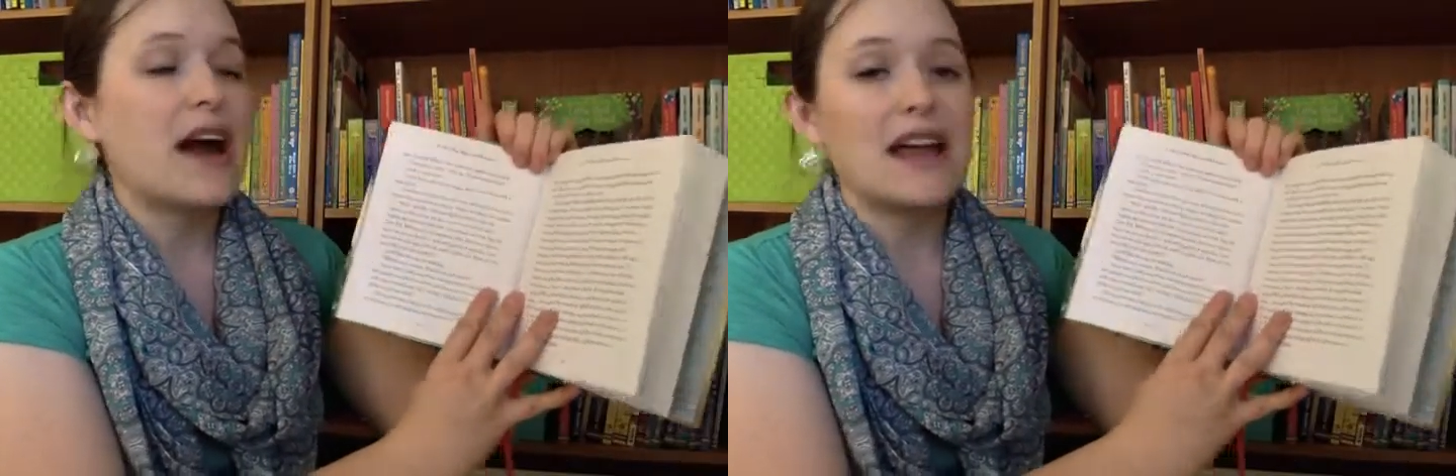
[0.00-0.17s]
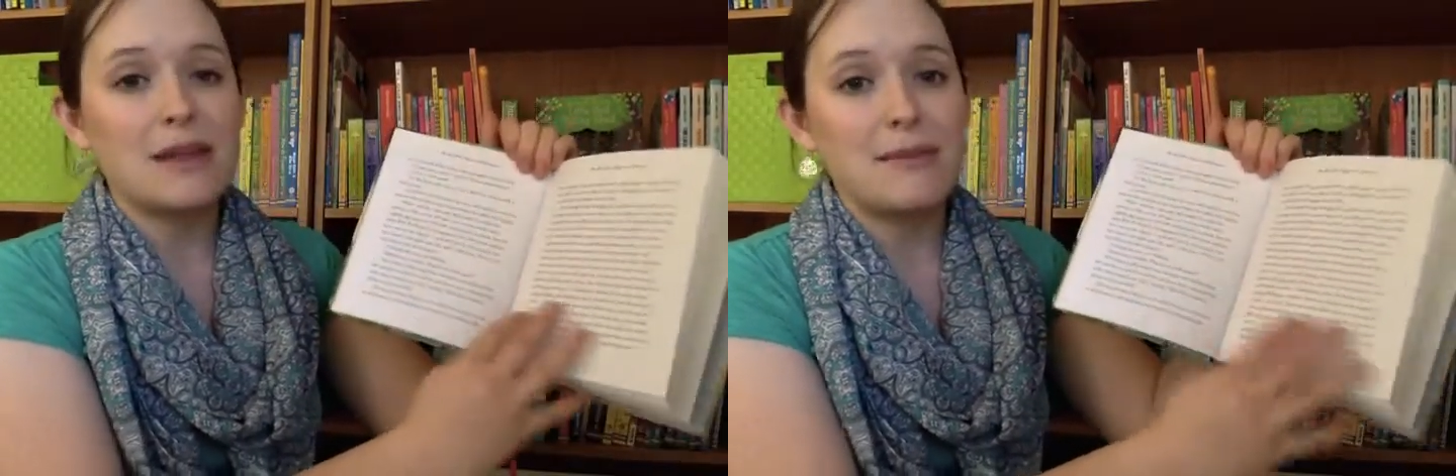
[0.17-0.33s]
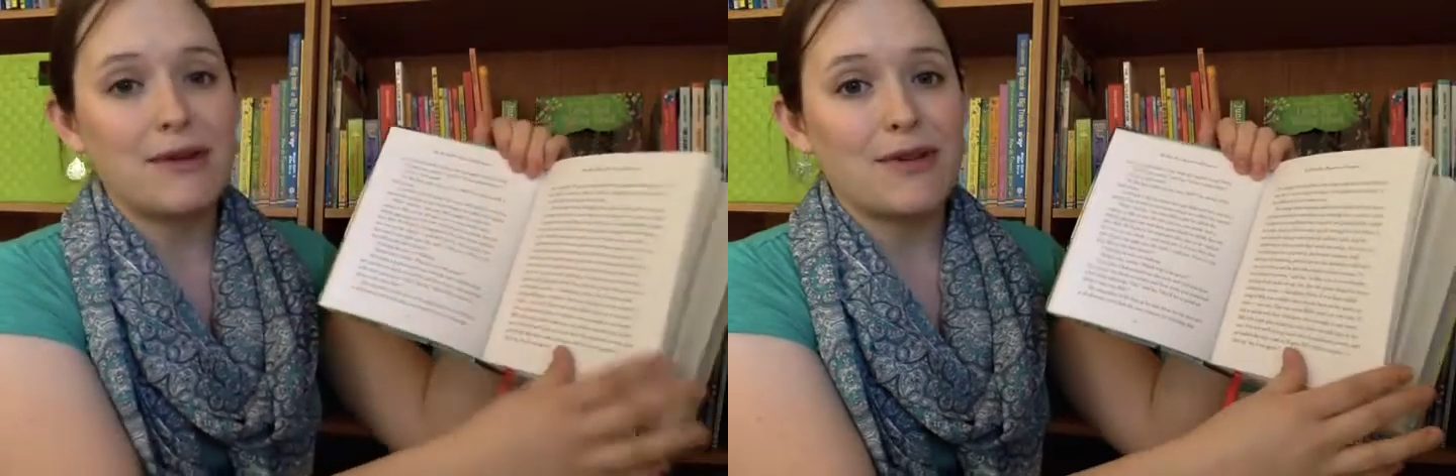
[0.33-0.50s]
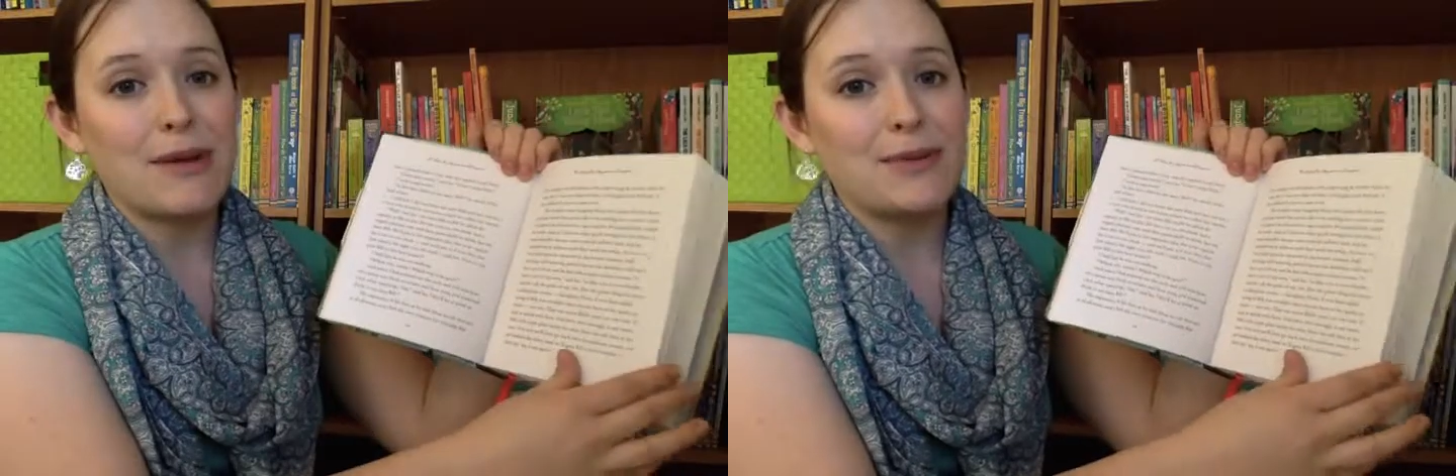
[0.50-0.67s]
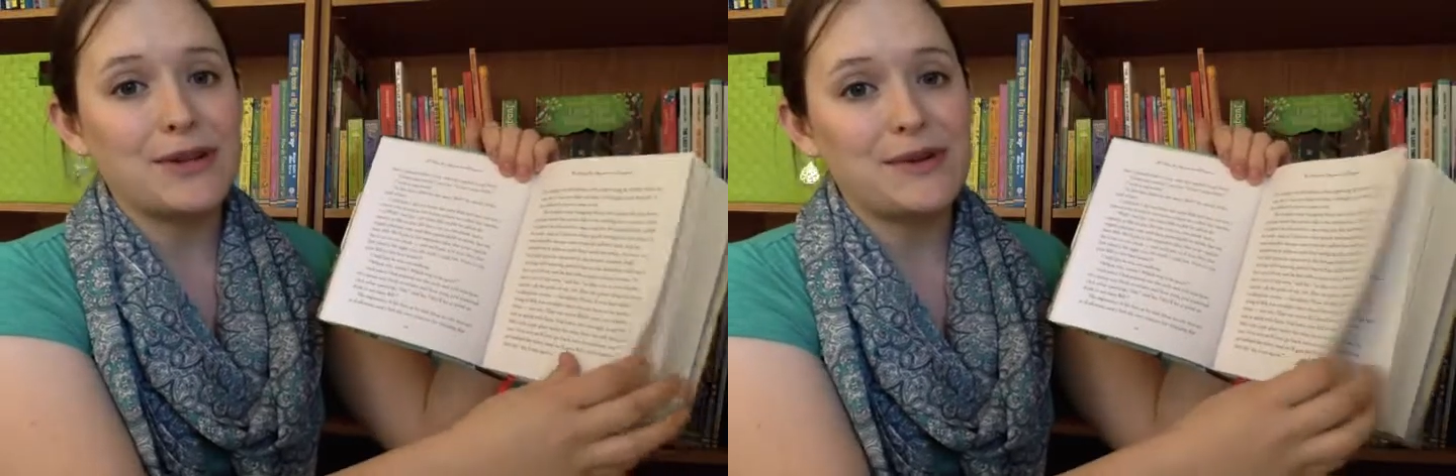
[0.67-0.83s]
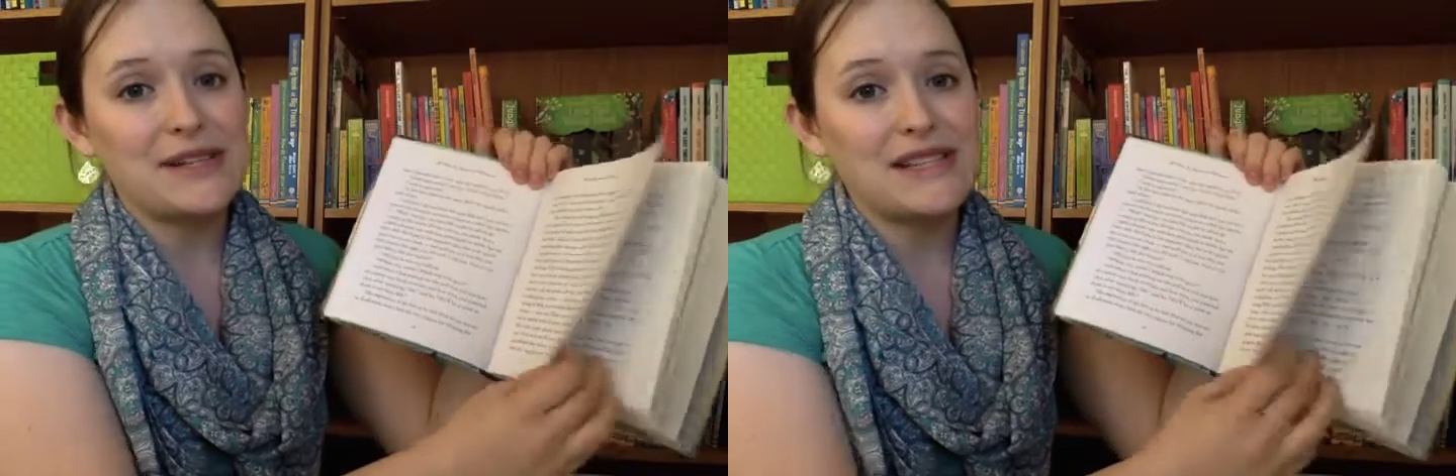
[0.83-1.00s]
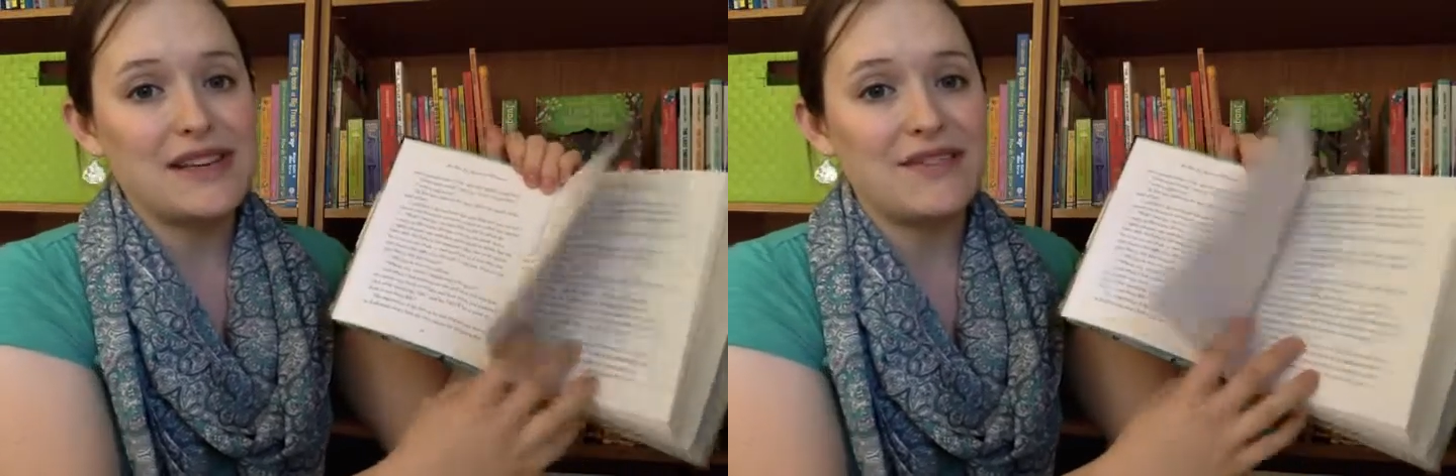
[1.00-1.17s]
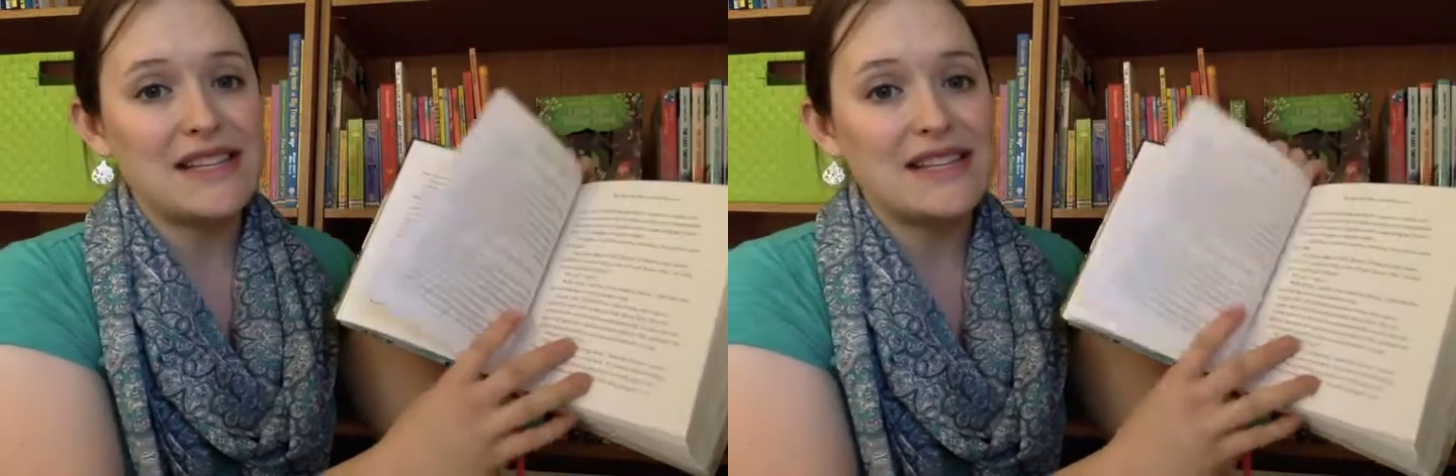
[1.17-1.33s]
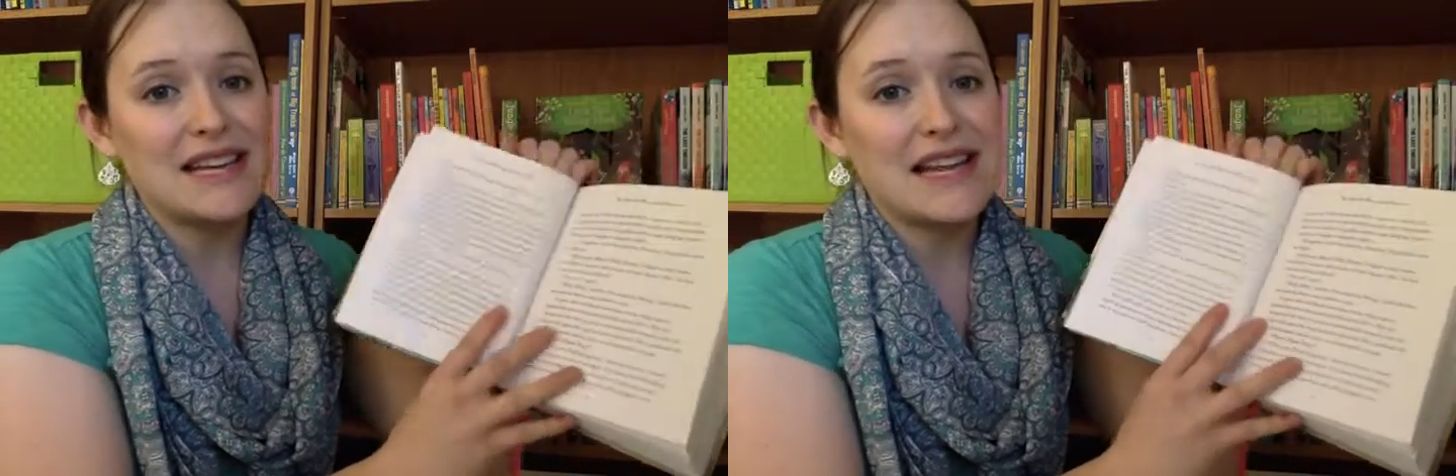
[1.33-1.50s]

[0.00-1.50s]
Island by Robert Louis Stevenson.